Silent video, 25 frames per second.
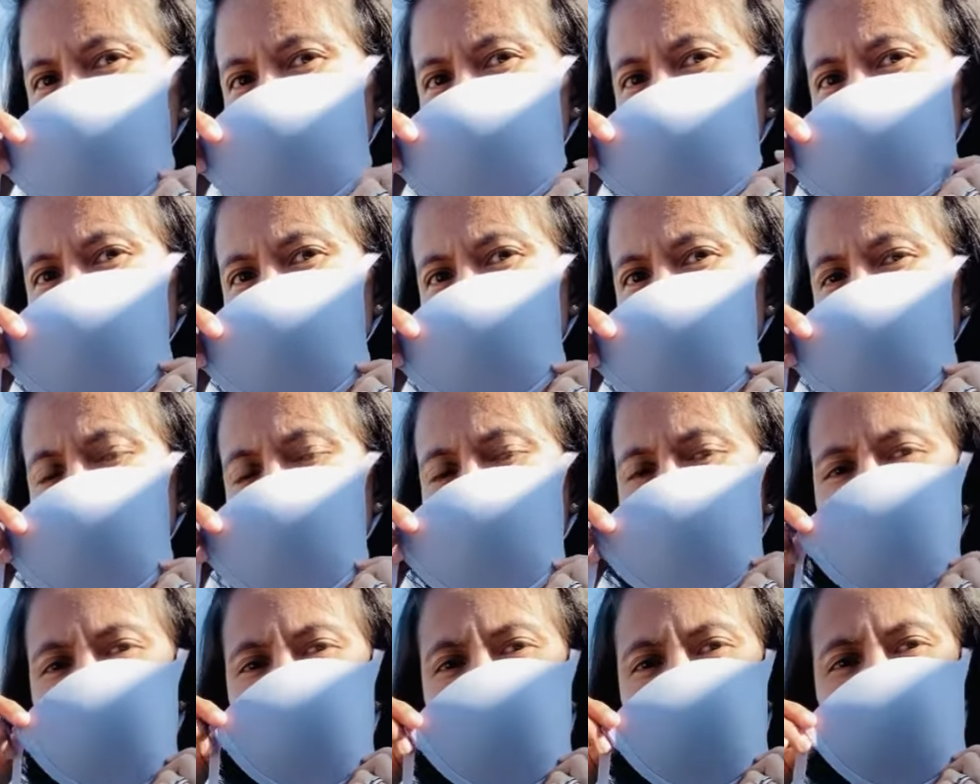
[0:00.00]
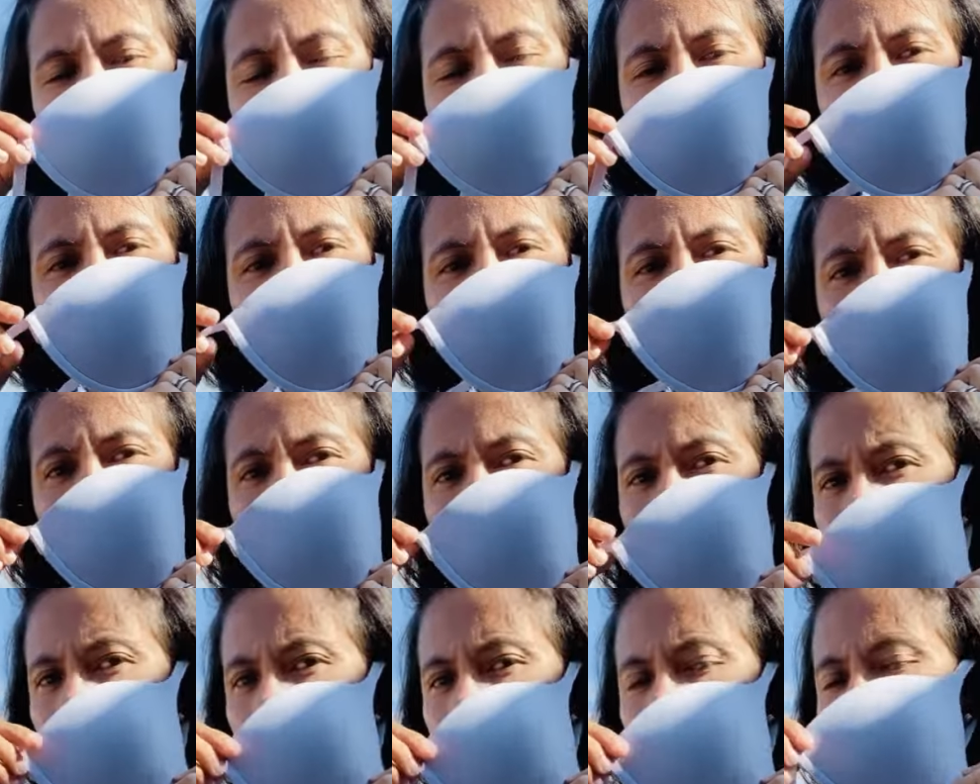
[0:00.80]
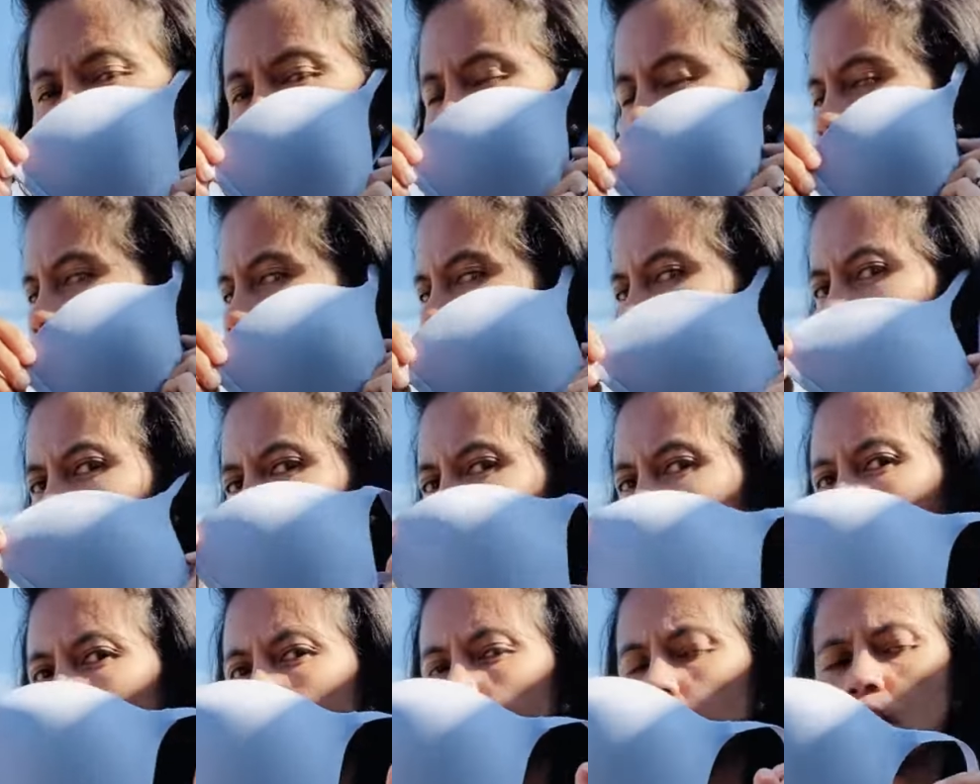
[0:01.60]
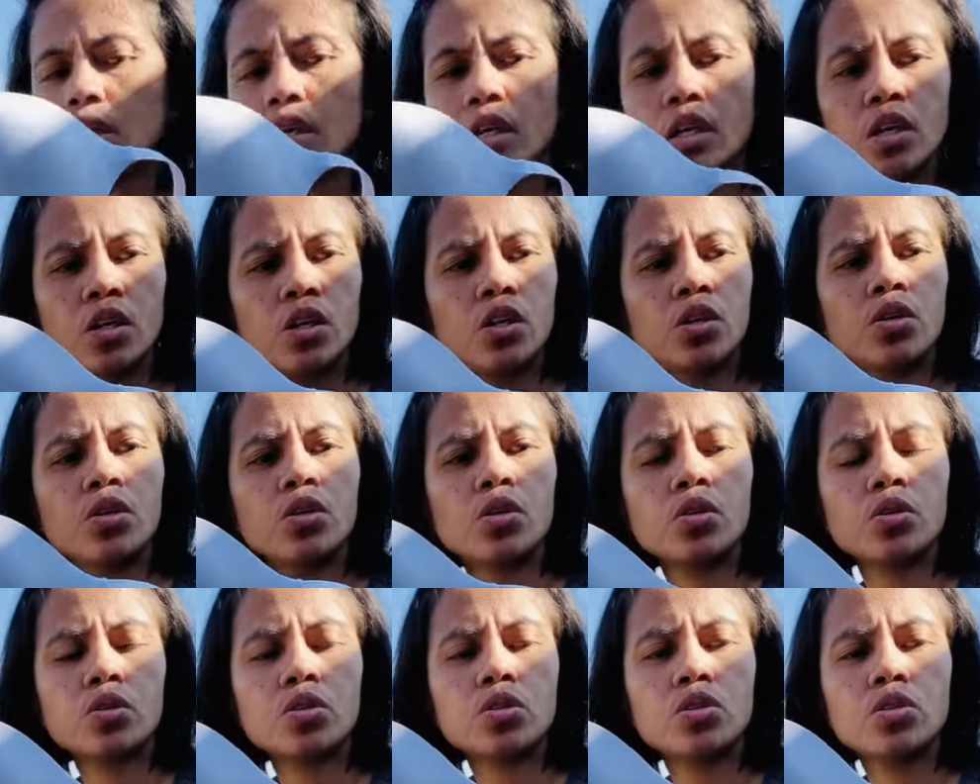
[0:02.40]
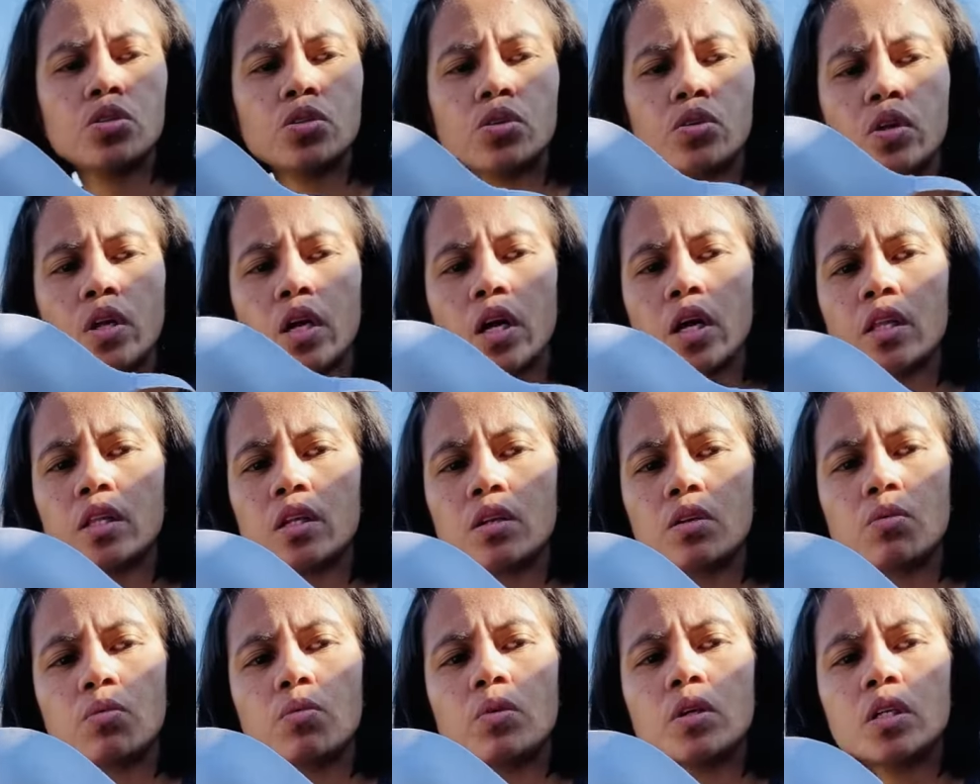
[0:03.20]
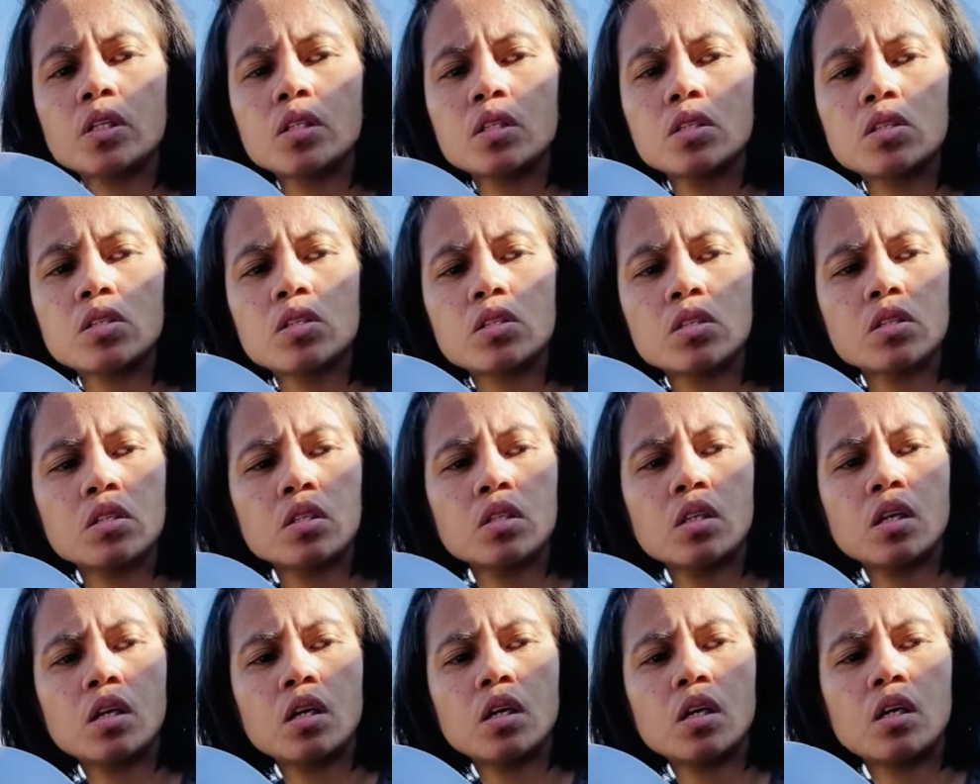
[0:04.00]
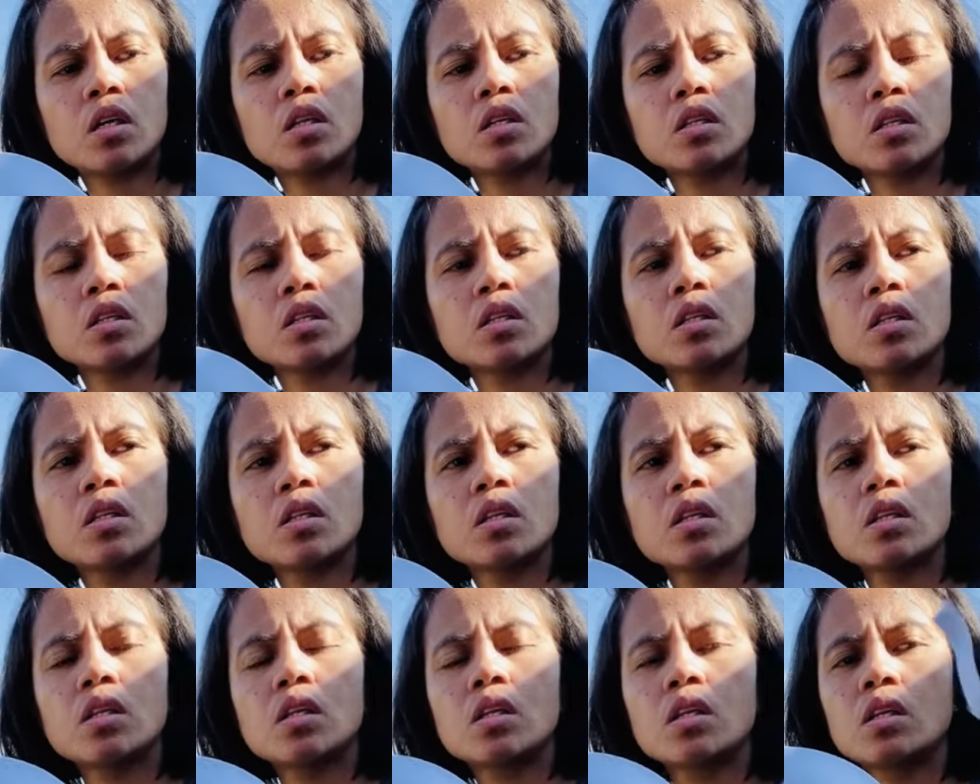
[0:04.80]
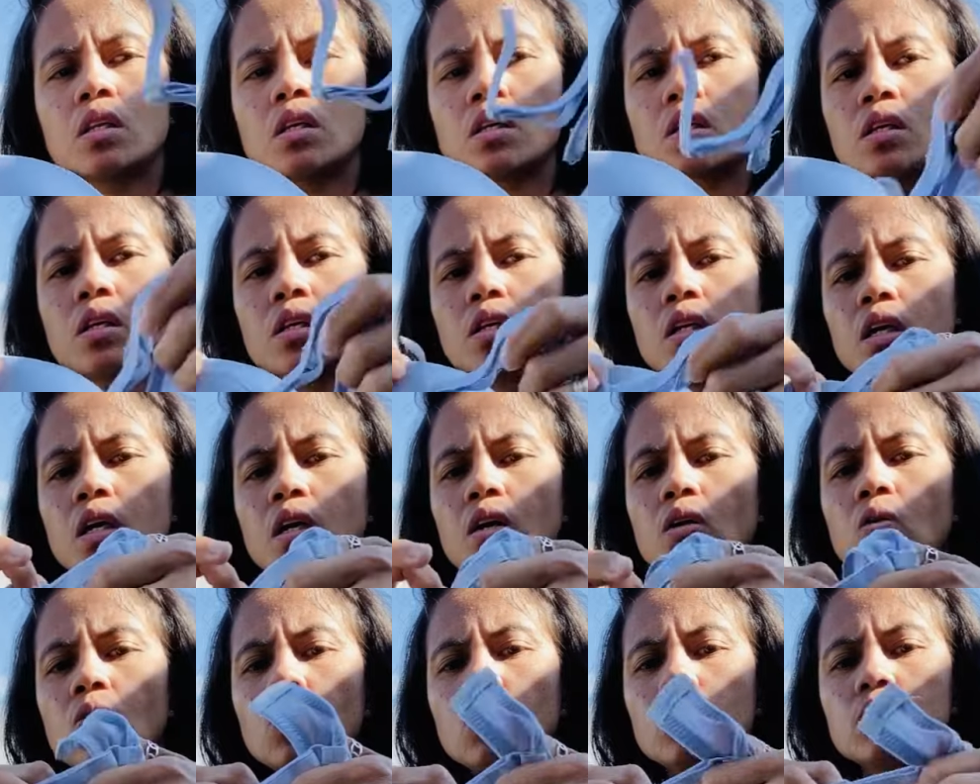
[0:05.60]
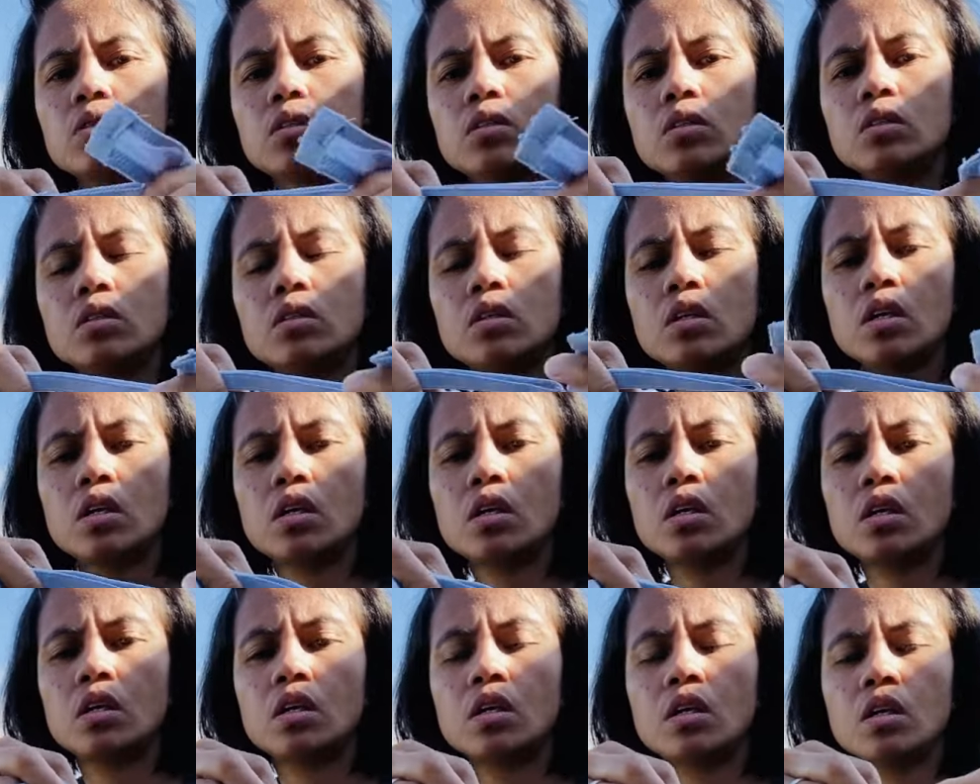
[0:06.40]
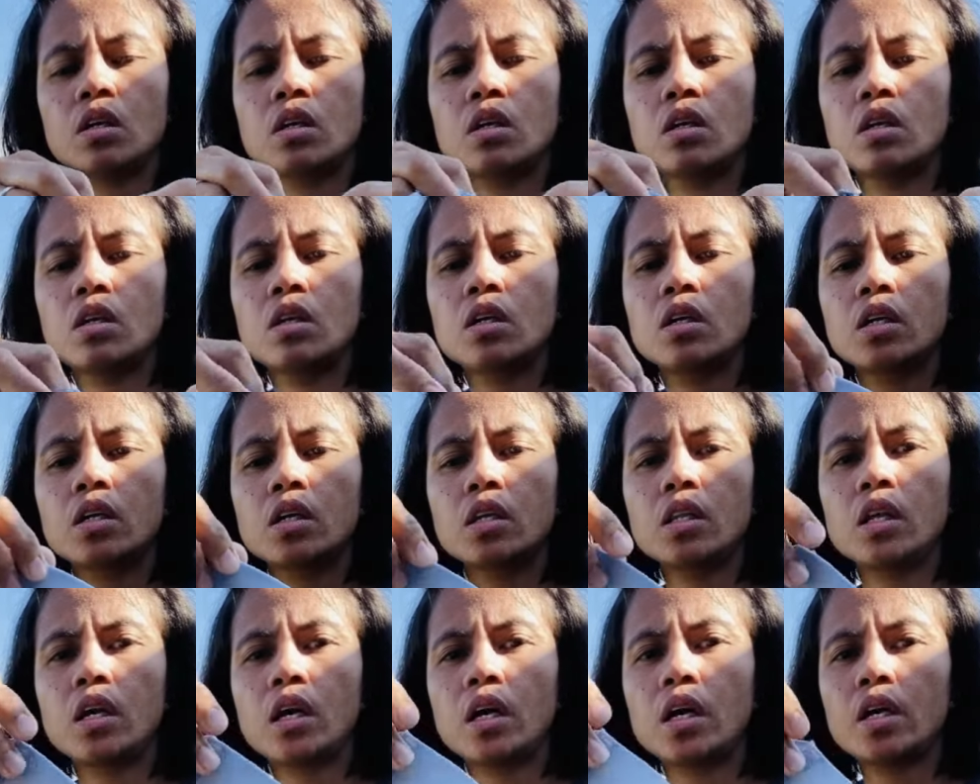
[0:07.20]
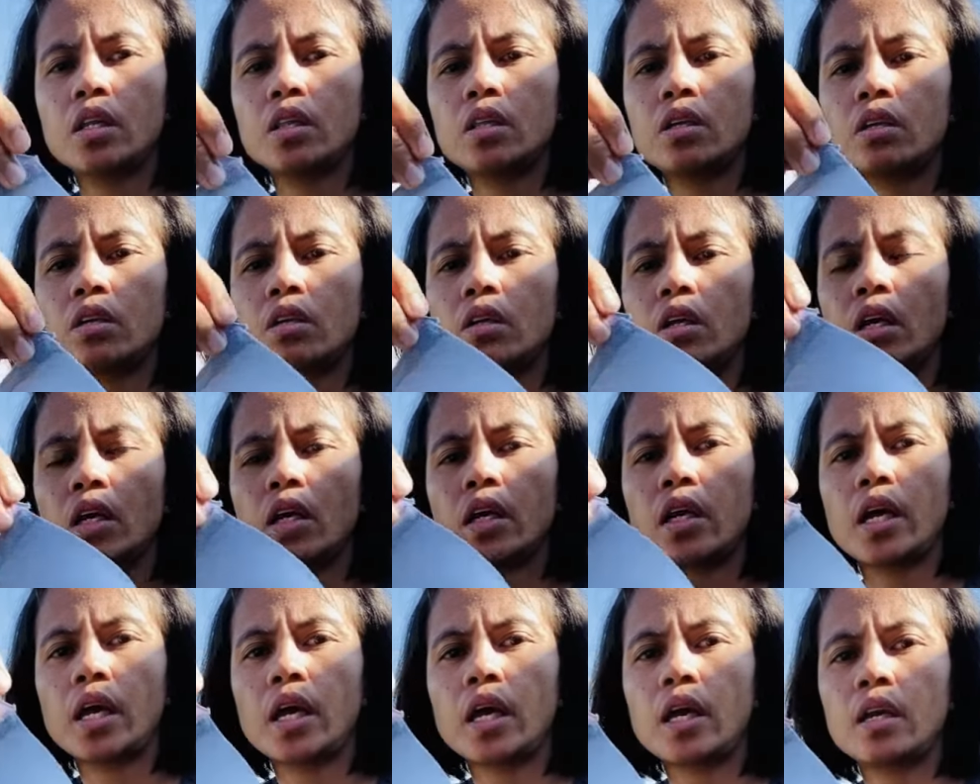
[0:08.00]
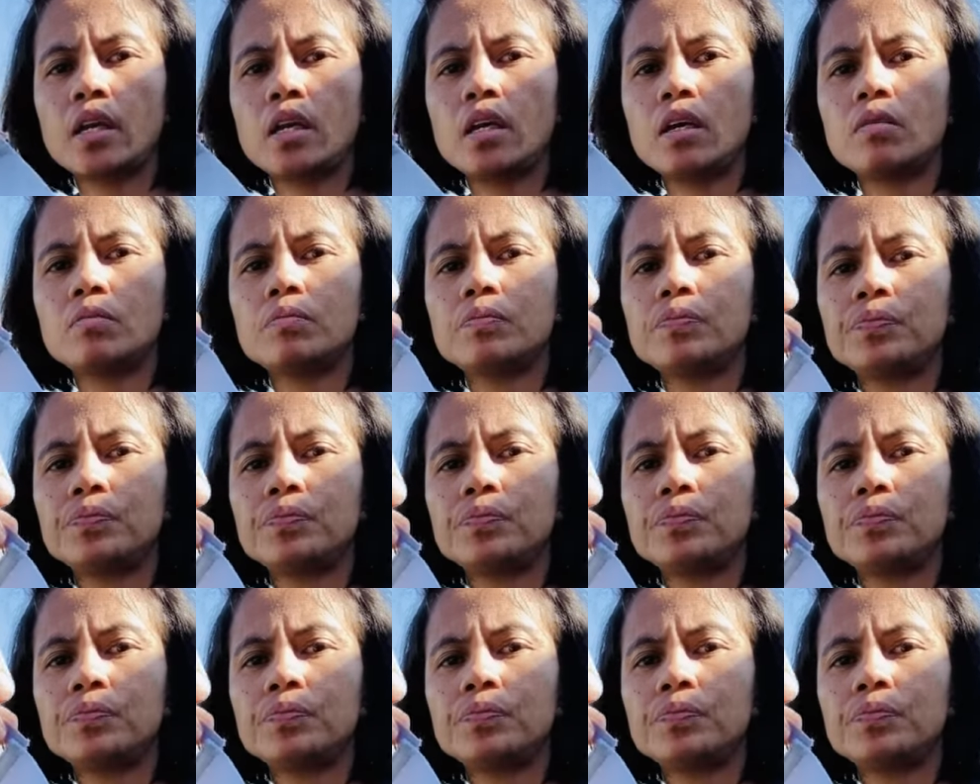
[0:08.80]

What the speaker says: and the same thing, use your other ones that hold the other end.